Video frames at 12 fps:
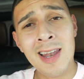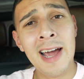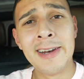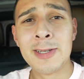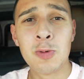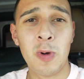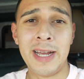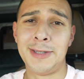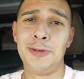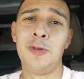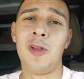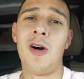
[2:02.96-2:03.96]
line is way
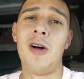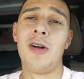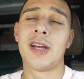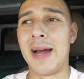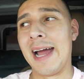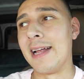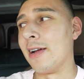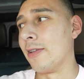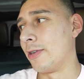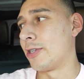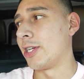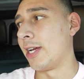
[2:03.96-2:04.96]
too long. I had
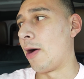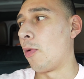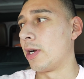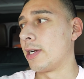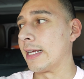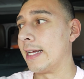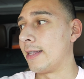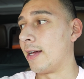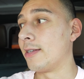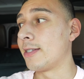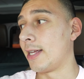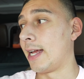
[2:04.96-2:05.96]
other shit I wanted to get
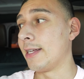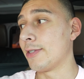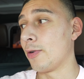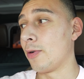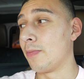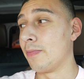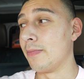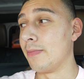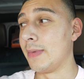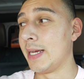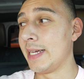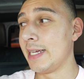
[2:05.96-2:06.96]
done today, so
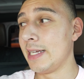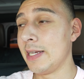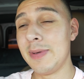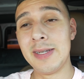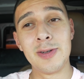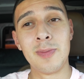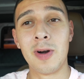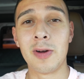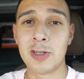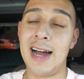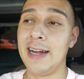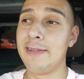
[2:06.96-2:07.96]
maybe tomorrow.
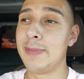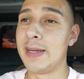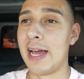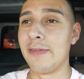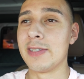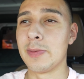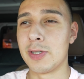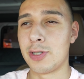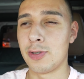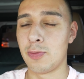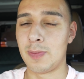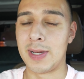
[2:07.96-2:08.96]
I've been having some
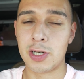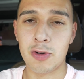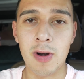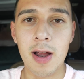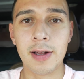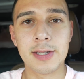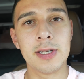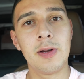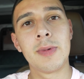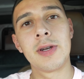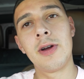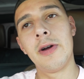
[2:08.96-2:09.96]
issues with my truck, so
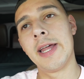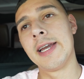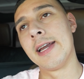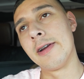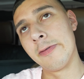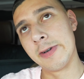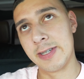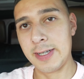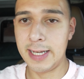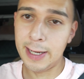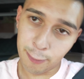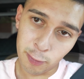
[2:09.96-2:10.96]
I'm gonna go ahead and head over to
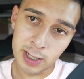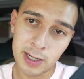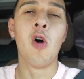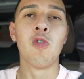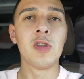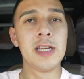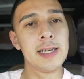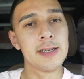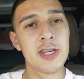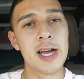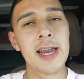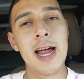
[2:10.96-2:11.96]
Ephraim. Hopefully he
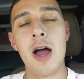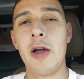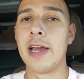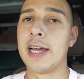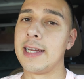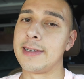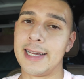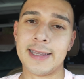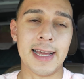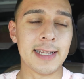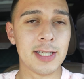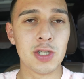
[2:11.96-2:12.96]
can check it out and
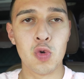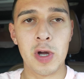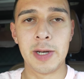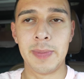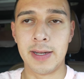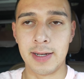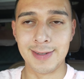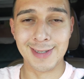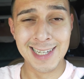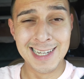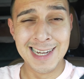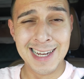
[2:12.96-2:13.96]
get that situated because
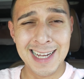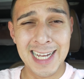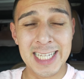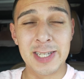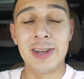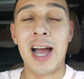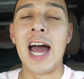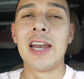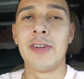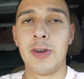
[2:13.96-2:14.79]
it's kind of